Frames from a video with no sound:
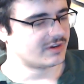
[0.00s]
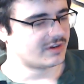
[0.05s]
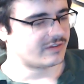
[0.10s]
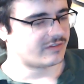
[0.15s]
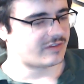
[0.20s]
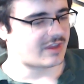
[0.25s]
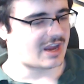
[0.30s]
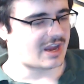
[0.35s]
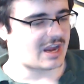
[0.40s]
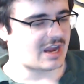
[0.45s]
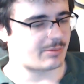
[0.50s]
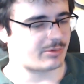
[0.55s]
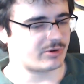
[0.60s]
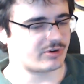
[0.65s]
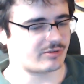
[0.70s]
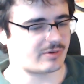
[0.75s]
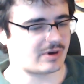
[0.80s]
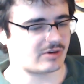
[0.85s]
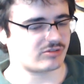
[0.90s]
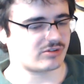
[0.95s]
that happened
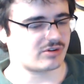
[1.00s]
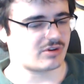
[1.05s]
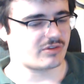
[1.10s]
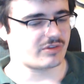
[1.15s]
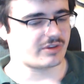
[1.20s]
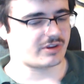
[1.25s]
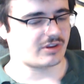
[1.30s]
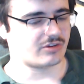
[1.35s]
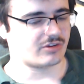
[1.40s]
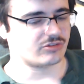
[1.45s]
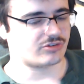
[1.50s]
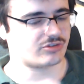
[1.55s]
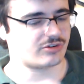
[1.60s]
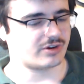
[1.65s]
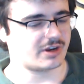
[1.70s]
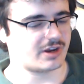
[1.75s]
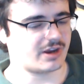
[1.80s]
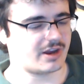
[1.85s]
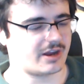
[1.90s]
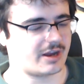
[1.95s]
around a lot of the
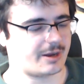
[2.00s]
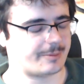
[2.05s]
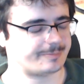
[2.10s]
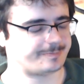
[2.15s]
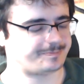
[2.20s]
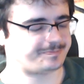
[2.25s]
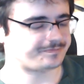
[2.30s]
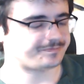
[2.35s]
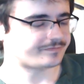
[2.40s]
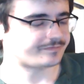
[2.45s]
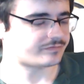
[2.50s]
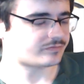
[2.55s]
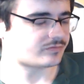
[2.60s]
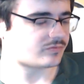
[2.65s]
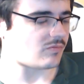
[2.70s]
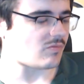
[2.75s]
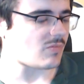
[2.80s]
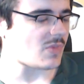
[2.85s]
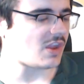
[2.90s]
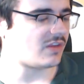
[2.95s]
country.
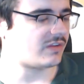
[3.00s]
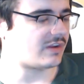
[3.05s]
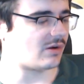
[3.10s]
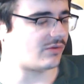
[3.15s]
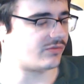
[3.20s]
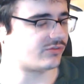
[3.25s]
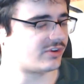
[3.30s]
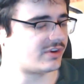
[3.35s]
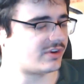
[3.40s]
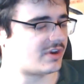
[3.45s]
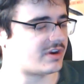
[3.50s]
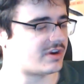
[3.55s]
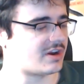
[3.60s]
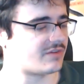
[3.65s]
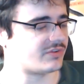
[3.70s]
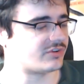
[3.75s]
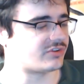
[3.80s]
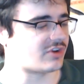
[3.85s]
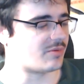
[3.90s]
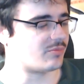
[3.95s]
Now, obviously,
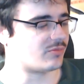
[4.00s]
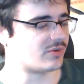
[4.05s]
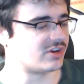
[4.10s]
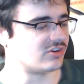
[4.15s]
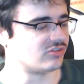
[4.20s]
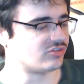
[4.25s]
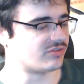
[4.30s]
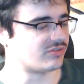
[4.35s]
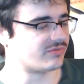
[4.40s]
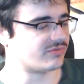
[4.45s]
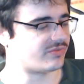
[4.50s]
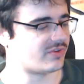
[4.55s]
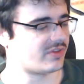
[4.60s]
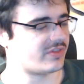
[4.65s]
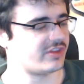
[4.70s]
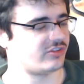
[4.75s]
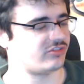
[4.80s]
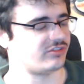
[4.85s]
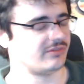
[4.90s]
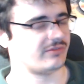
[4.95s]
another dumb reason for
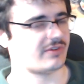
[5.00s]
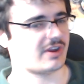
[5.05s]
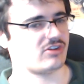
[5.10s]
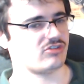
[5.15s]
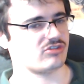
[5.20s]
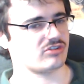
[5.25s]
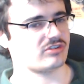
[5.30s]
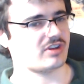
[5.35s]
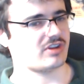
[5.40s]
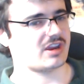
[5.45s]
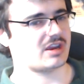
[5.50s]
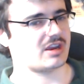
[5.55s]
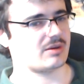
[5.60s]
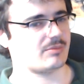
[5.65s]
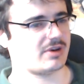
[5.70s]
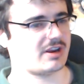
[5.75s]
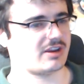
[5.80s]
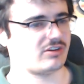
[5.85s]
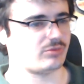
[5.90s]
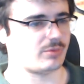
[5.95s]
this invasion taking
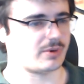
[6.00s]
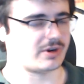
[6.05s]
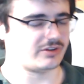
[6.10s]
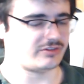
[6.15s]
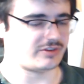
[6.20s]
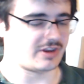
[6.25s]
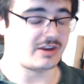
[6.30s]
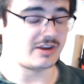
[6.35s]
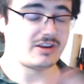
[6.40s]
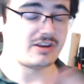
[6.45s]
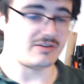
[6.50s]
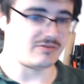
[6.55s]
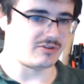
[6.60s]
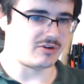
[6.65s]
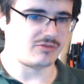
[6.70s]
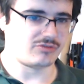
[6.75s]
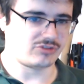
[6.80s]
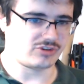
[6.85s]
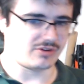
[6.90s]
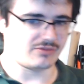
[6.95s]
place when it did, even though
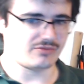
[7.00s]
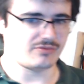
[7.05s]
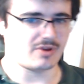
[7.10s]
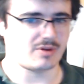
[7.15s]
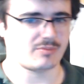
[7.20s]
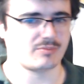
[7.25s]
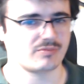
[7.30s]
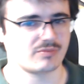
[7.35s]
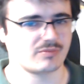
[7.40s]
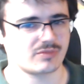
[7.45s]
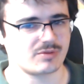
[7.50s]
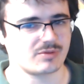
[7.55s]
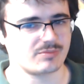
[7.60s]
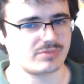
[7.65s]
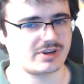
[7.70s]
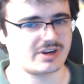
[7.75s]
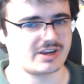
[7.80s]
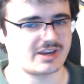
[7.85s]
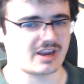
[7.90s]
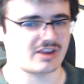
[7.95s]
obviously I'm
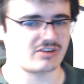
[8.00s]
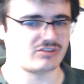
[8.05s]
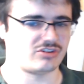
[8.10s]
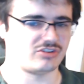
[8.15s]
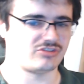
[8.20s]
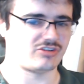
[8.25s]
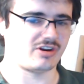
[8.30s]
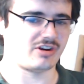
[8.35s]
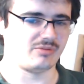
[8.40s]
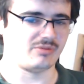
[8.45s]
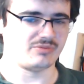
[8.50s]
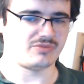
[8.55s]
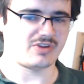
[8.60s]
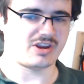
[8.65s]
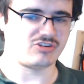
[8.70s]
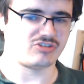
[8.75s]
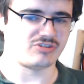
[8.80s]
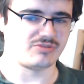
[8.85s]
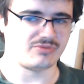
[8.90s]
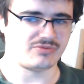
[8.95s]
completely against the entire
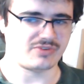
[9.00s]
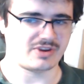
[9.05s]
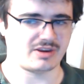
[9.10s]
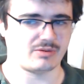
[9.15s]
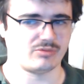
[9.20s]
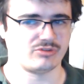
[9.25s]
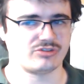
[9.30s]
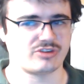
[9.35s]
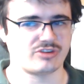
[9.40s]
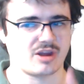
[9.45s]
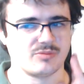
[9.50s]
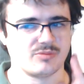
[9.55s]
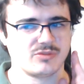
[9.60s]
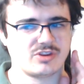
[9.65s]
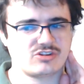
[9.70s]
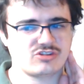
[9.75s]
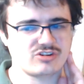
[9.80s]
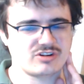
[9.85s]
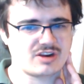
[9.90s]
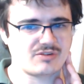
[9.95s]
invasion, think it was dumb,
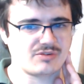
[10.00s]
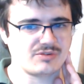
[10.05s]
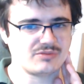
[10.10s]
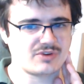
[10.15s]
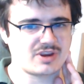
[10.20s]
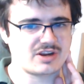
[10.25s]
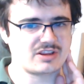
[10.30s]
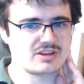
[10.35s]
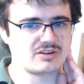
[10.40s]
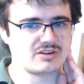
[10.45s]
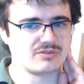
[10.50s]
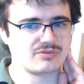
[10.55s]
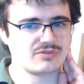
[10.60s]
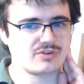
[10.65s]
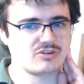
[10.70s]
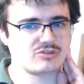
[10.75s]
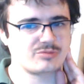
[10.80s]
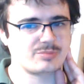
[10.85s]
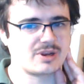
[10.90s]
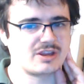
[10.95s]
they should never invade it in the
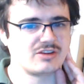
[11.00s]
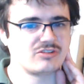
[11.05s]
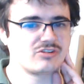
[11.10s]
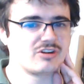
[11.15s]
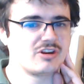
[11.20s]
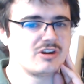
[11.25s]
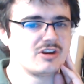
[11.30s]
first place,